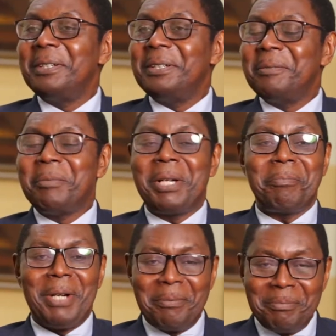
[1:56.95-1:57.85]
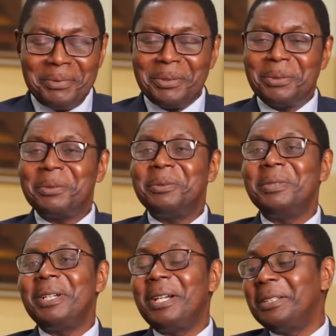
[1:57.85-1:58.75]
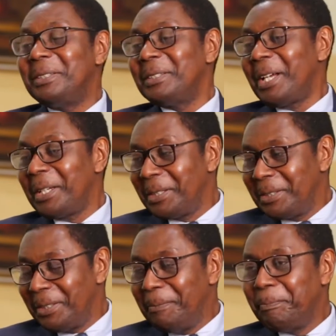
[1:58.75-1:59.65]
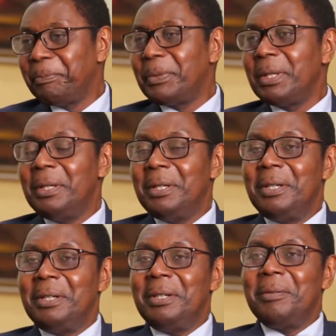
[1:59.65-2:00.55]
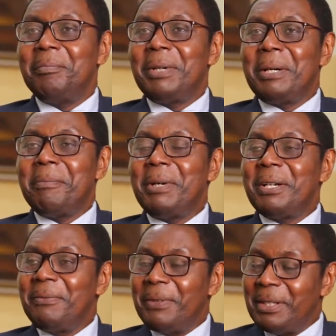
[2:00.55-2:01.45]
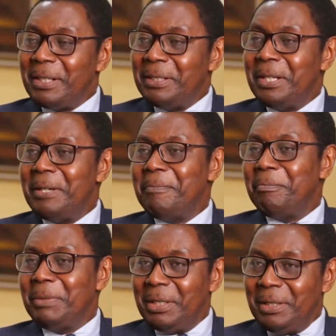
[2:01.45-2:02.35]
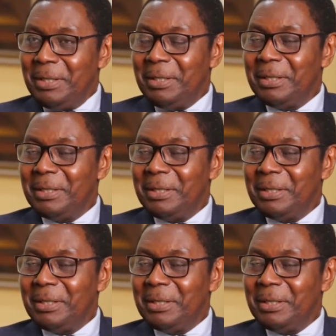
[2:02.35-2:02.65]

and my mom to Alice Ayete. But my father named me